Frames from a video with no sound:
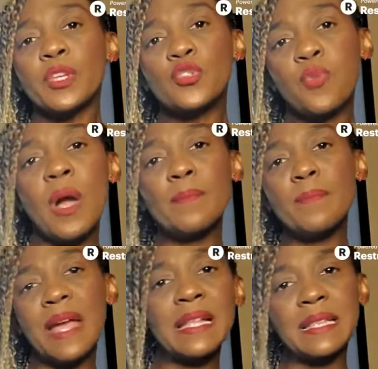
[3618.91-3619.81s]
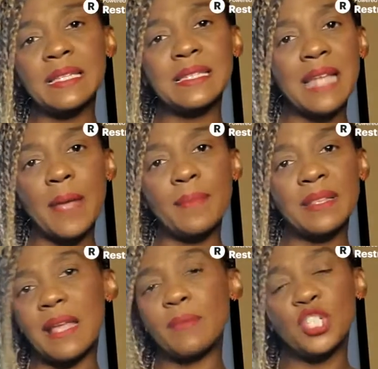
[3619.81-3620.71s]
Trump made this
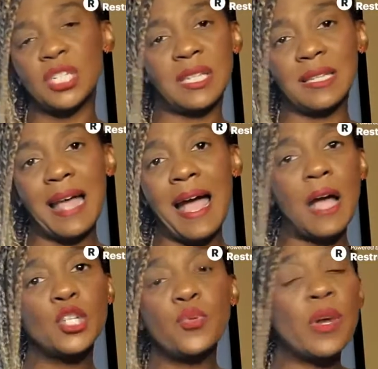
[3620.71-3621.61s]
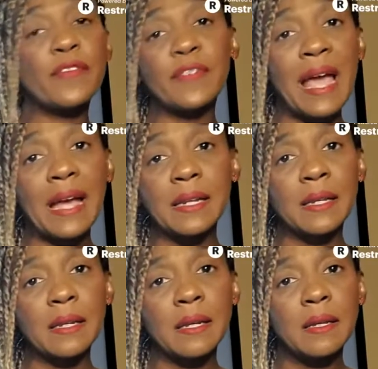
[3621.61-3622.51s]
statement that was just a lie, Twitter flagged it.